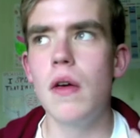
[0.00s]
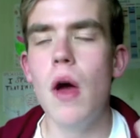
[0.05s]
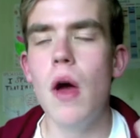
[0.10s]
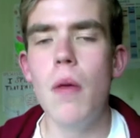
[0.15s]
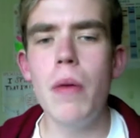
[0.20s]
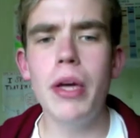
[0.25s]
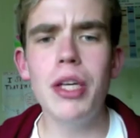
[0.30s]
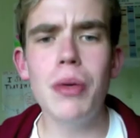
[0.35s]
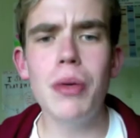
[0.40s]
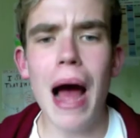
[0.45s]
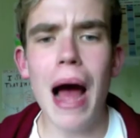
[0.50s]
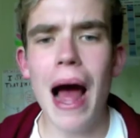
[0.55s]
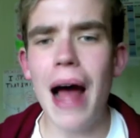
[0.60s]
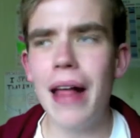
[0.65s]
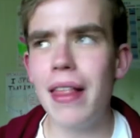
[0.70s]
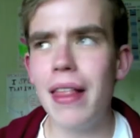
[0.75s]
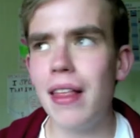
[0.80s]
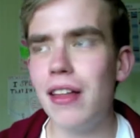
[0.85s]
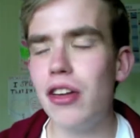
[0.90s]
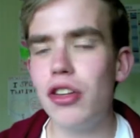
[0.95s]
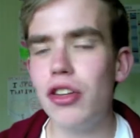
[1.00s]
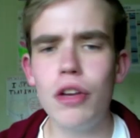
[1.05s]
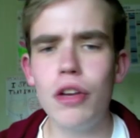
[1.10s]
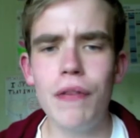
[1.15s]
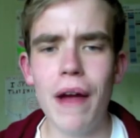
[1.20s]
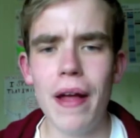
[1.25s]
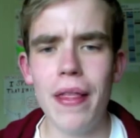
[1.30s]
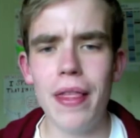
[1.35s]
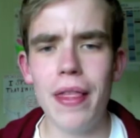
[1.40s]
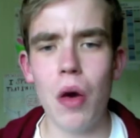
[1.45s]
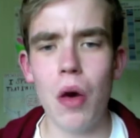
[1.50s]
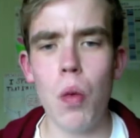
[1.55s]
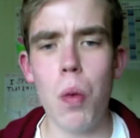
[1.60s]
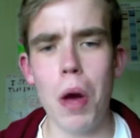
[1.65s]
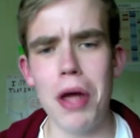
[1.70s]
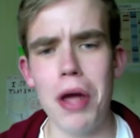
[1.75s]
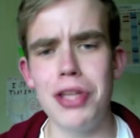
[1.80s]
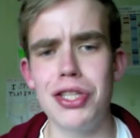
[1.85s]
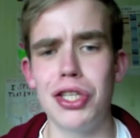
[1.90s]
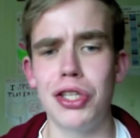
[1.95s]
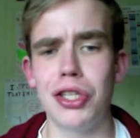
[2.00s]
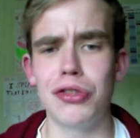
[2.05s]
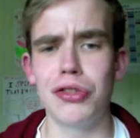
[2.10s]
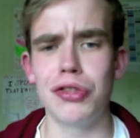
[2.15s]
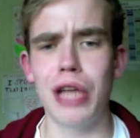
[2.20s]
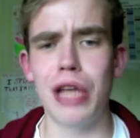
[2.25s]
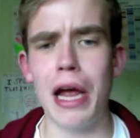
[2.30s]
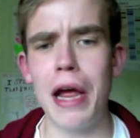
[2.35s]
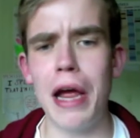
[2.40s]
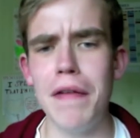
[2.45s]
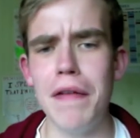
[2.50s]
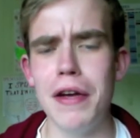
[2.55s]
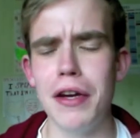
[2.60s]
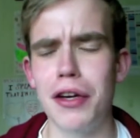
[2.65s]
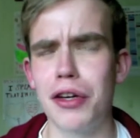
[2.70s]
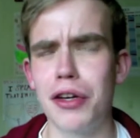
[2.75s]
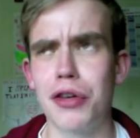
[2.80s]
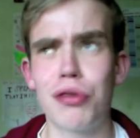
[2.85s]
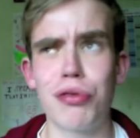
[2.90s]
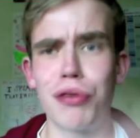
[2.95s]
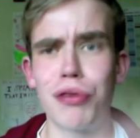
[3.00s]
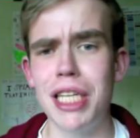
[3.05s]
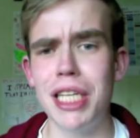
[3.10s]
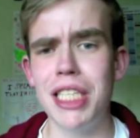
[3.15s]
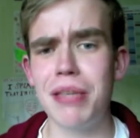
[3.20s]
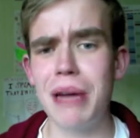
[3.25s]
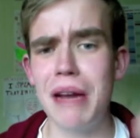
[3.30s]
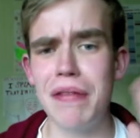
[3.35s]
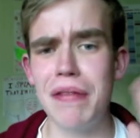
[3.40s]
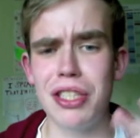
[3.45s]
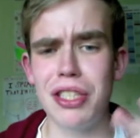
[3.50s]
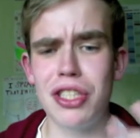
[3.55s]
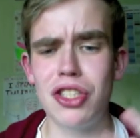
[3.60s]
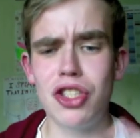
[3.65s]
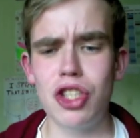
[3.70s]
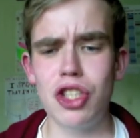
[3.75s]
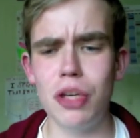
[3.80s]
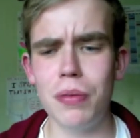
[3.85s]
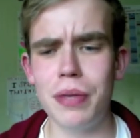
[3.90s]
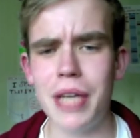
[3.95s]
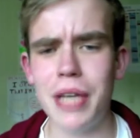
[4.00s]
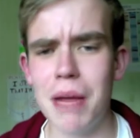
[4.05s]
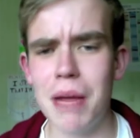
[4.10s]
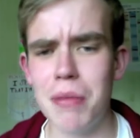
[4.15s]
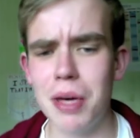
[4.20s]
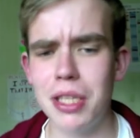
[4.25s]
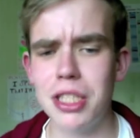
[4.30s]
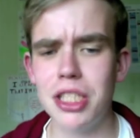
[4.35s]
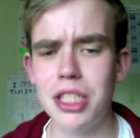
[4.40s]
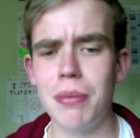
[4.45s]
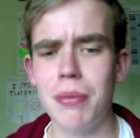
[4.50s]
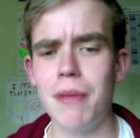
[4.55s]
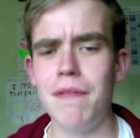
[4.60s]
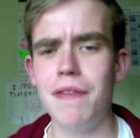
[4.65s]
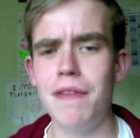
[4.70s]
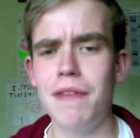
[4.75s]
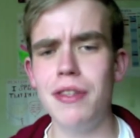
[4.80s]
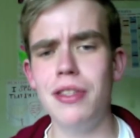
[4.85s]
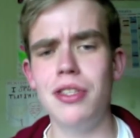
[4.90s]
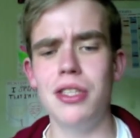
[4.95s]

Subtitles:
Well, you asked your two friends, Wes and David, or Chris, or whatever his stupid name was, to come and visit